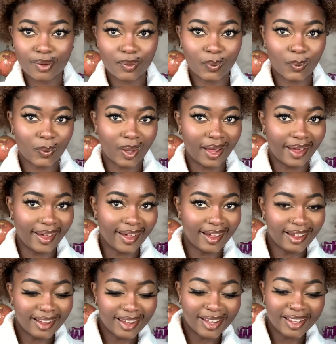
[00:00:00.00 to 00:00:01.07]

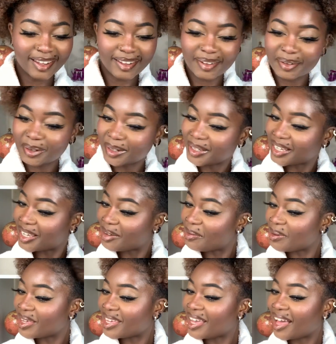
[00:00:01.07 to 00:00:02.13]
Wow, look at
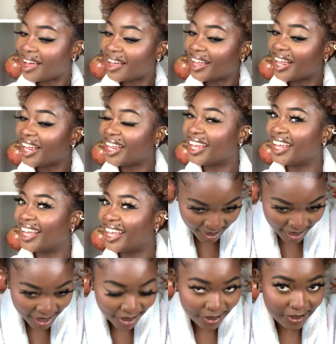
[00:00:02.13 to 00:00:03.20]
me, y'all.
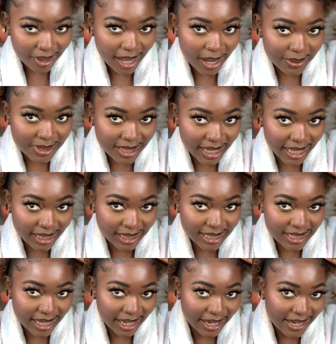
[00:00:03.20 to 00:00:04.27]
Look how slick
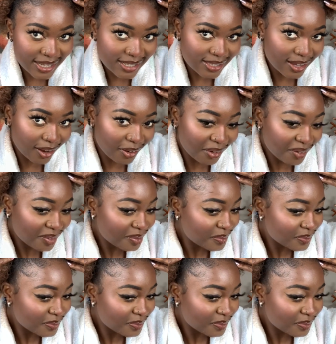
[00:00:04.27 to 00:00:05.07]
this hair is, y'all.